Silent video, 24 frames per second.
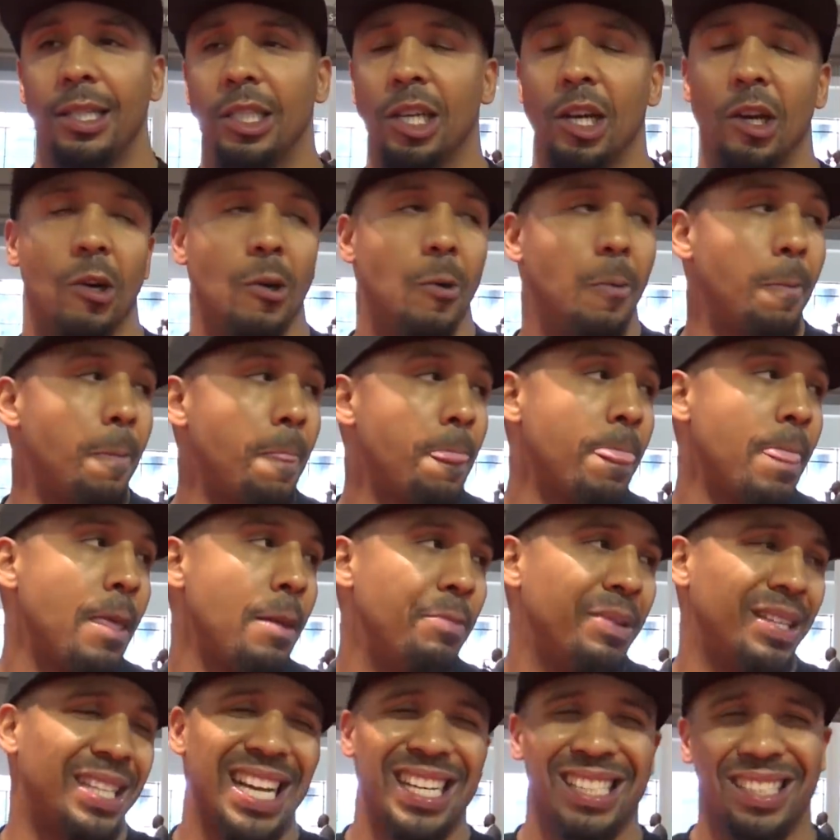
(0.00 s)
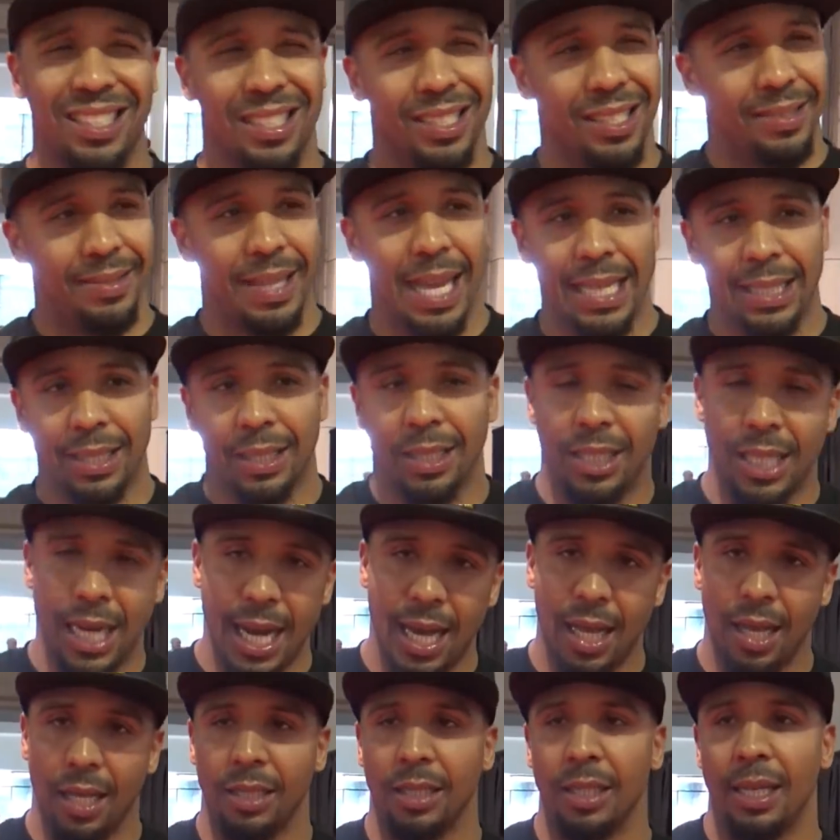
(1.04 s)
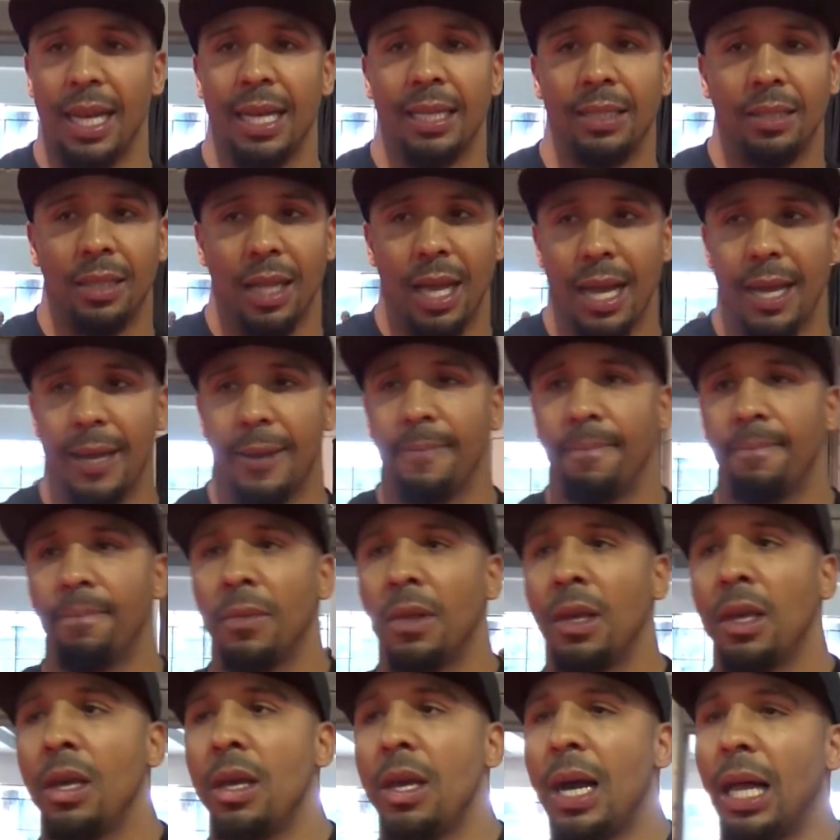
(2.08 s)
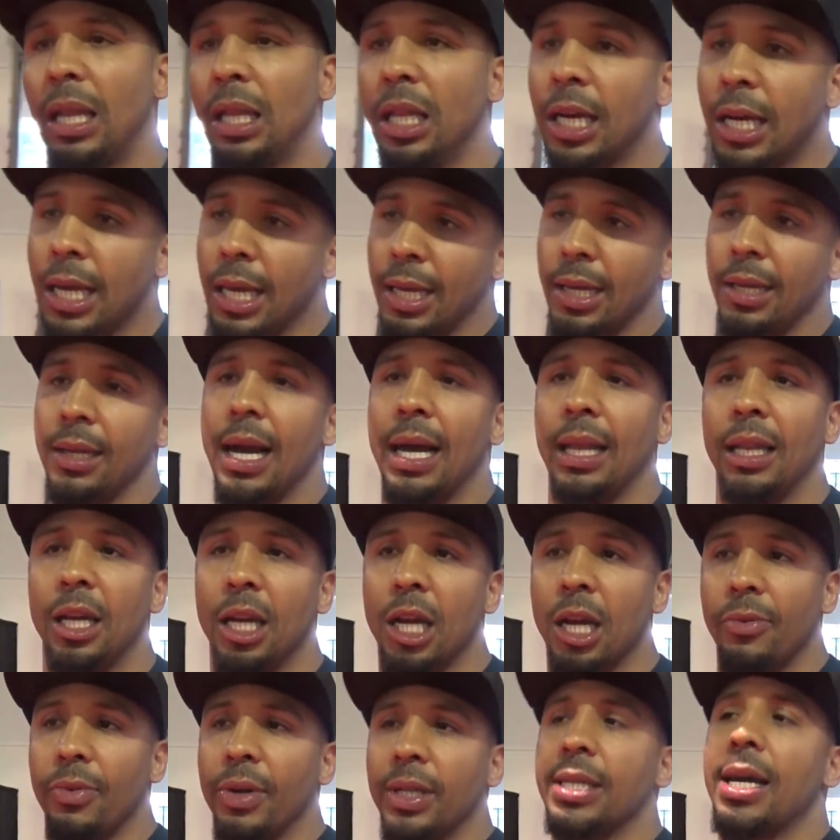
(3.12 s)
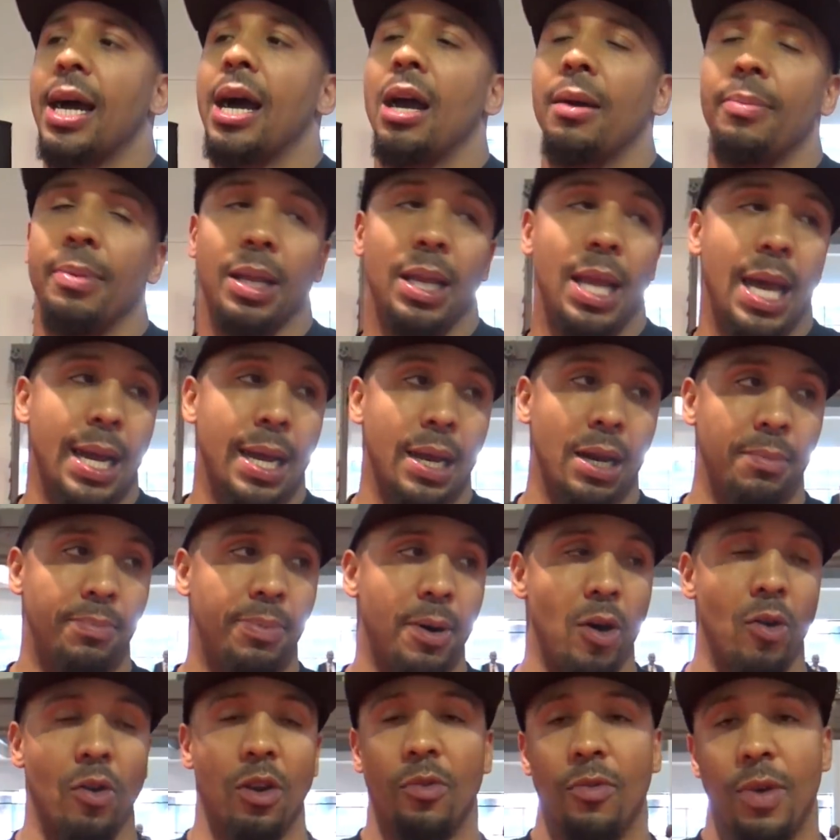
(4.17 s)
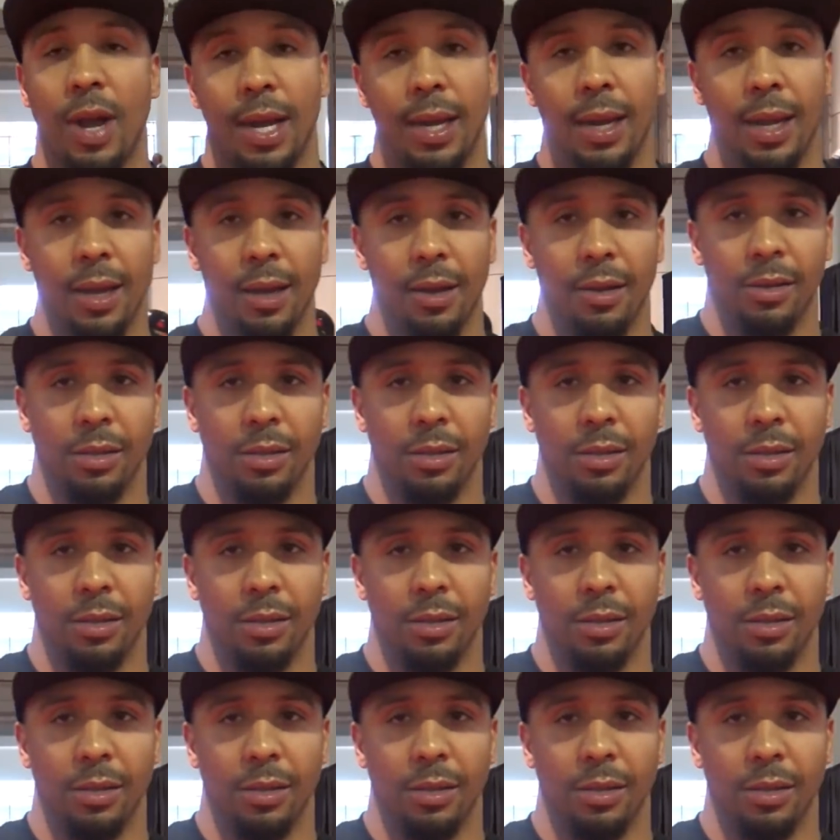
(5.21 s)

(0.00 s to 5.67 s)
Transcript: So, but that's the challenge, and that's like, I look at retirement like an opponent right now.